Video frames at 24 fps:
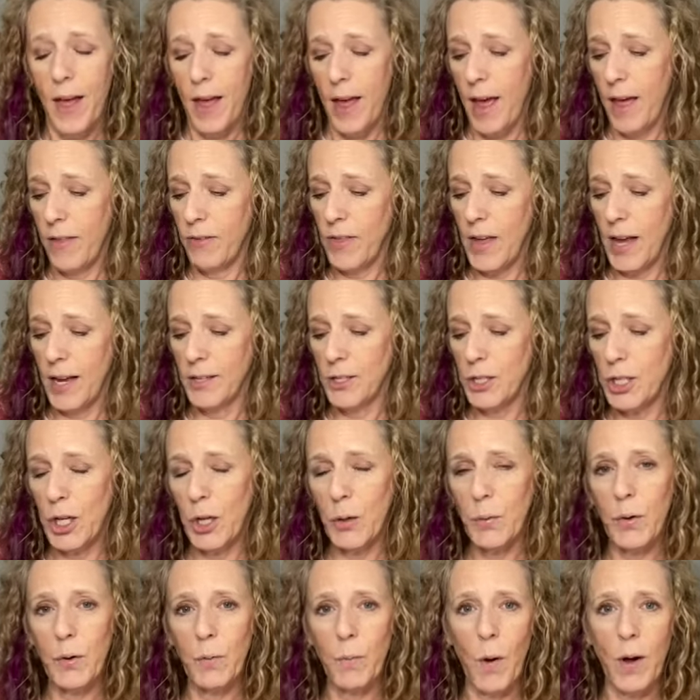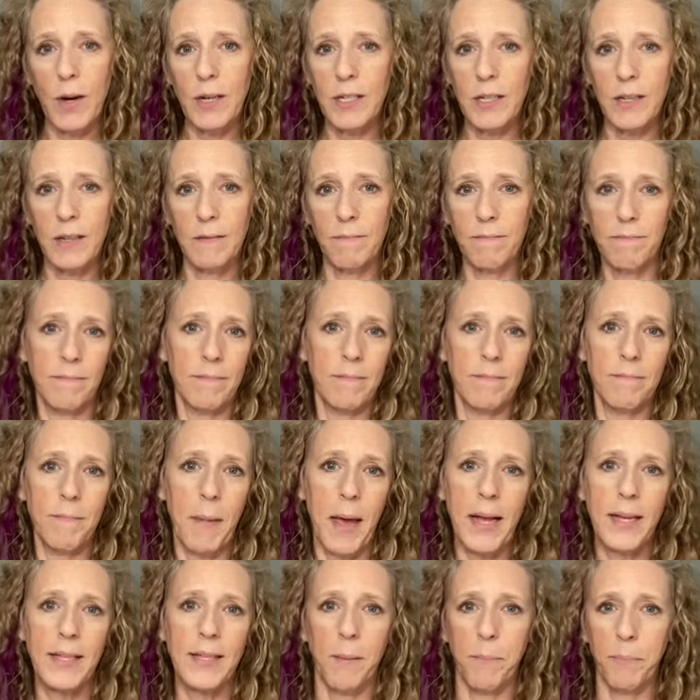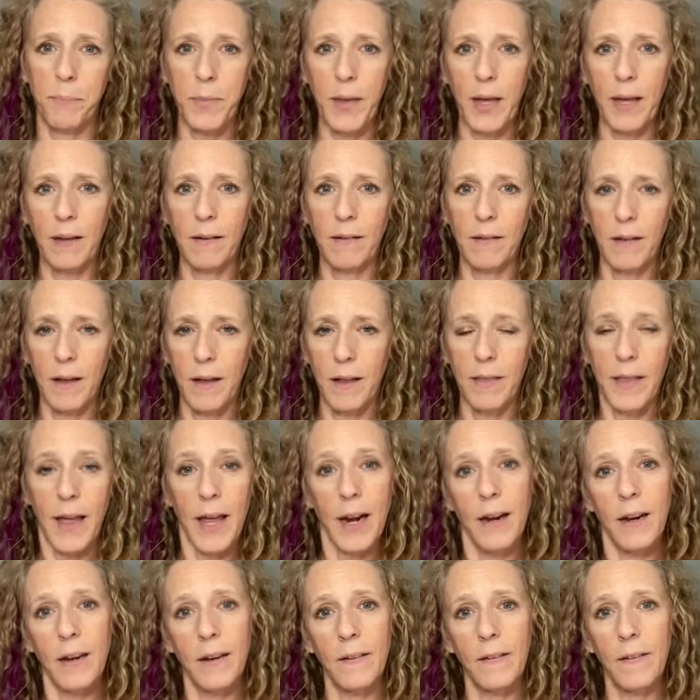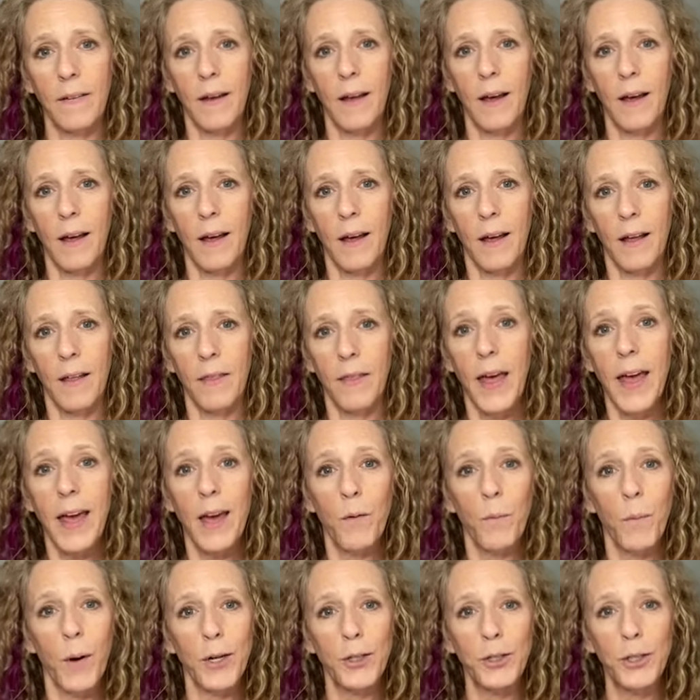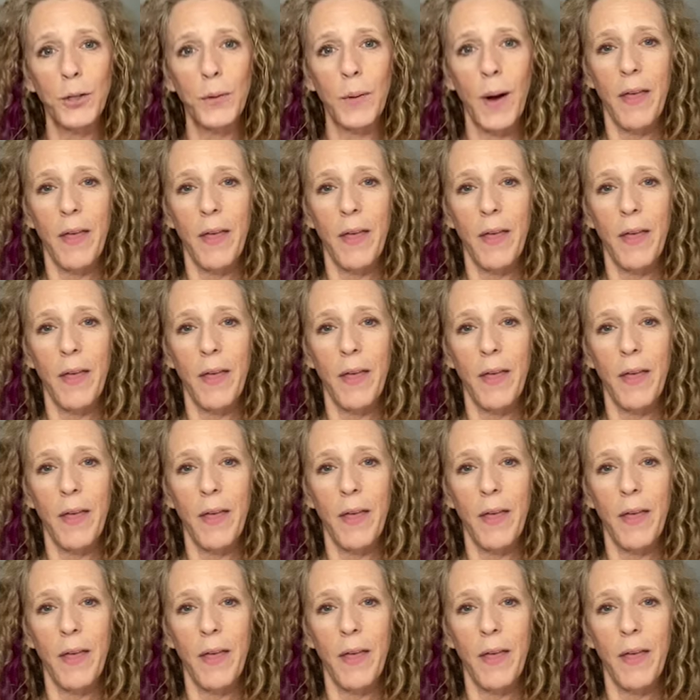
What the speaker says: and then children want to make something that they can wear too.